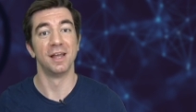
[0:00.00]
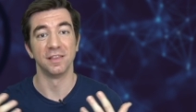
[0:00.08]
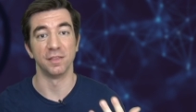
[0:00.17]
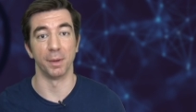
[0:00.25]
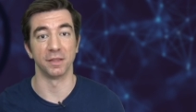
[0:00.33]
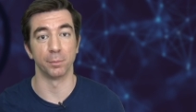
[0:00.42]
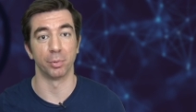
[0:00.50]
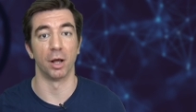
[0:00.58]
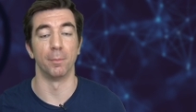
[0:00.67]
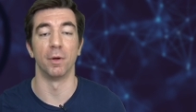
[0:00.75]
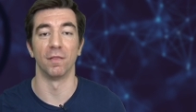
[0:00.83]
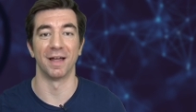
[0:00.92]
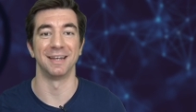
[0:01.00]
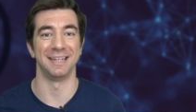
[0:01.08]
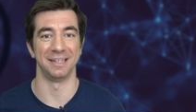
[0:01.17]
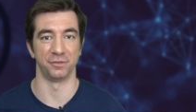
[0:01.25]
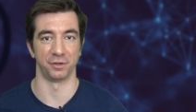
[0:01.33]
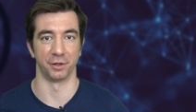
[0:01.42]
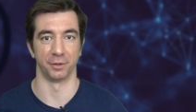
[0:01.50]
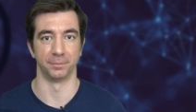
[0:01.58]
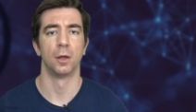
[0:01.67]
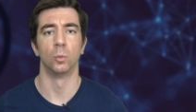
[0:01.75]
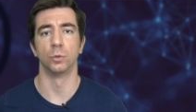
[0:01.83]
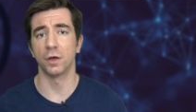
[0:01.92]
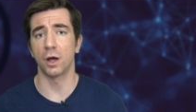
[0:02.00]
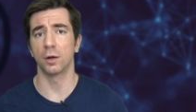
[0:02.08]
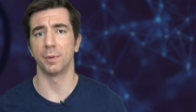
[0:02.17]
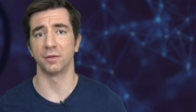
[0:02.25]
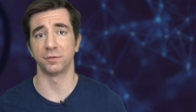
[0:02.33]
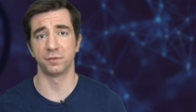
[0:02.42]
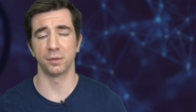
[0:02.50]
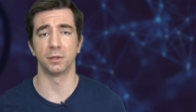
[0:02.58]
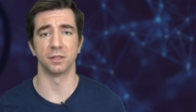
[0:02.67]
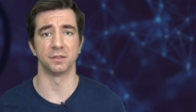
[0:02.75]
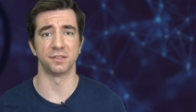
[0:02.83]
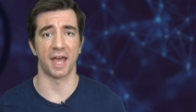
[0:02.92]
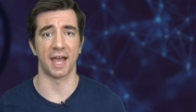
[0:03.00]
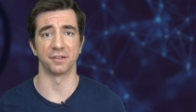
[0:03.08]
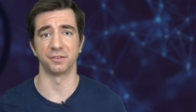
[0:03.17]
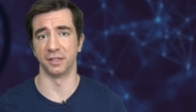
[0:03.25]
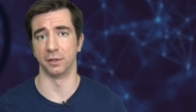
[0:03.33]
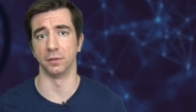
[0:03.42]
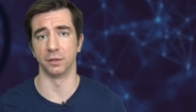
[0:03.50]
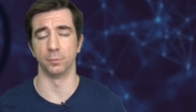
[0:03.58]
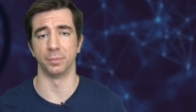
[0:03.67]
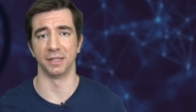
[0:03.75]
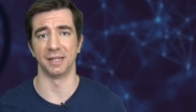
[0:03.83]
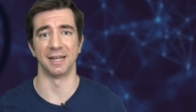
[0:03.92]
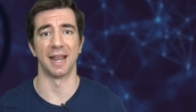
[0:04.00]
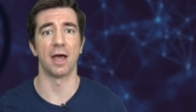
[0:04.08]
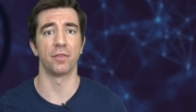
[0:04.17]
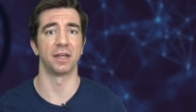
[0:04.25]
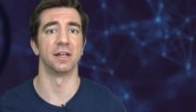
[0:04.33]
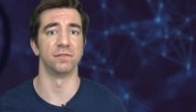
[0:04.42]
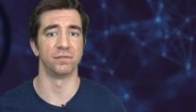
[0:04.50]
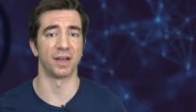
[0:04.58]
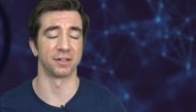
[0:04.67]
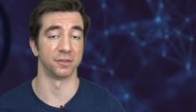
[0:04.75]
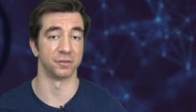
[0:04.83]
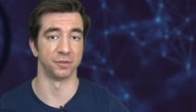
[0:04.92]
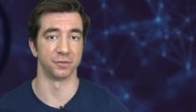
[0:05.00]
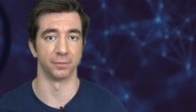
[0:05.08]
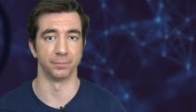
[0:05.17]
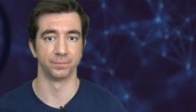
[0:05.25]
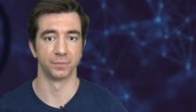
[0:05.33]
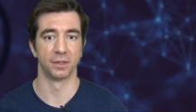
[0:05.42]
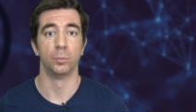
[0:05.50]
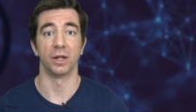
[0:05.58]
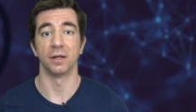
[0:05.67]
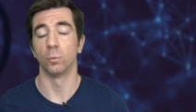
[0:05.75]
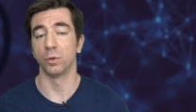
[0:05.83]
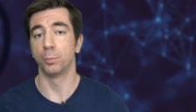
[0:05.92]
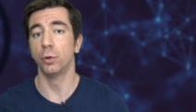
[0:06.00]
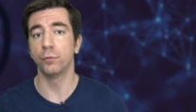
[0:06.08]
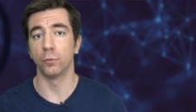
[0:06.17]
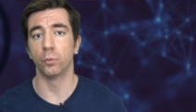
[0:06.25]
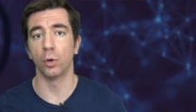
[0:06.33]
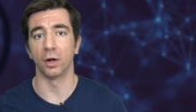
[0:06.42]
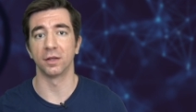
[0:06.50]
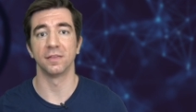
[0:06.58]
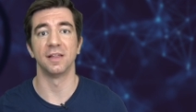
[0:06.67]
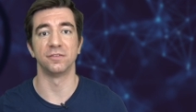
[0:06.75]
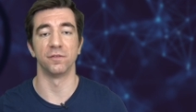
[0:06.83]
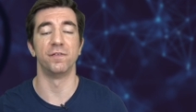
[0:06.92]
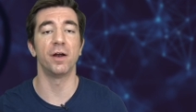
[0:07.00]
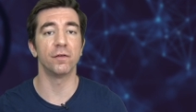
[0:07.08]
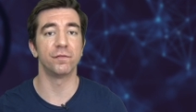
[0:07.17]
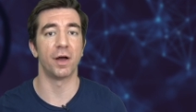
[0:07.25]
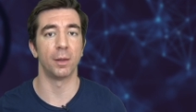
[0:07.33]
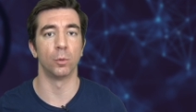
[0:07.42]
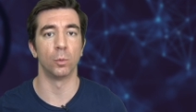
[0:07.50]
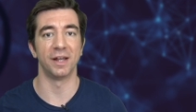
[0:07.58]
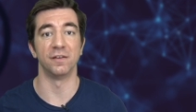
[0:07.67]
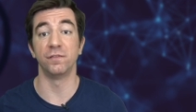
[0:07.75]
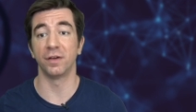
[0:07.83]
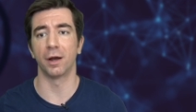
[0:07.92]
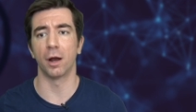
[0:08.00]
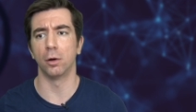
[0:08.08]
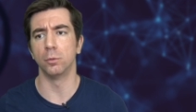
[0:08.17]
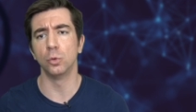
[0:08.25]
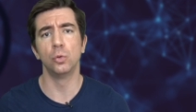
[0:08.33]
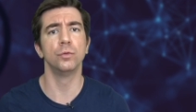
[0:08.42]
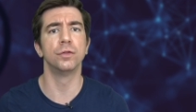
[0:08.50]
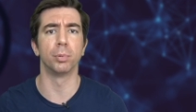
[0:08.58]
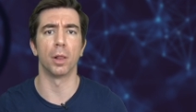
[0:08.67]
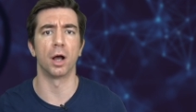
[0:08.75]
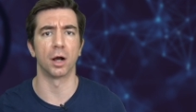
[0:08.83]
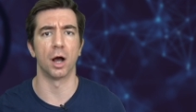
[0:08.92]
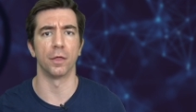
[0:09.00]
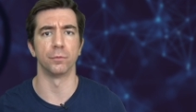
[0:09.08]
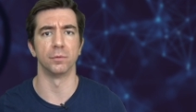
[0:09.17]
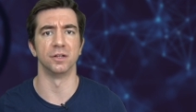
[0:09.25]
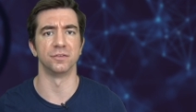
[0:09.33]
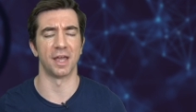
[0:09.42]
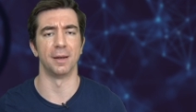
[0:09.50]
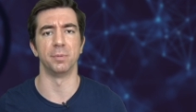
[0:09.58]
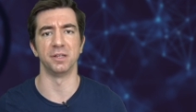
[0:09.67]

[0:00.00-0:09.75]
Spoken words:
they make the problem a lot easier. We'll talk about Sybil attacks in a little bit and how they can affect the system. But with proof of work, it's a verifiable way to figure out who the block author is and be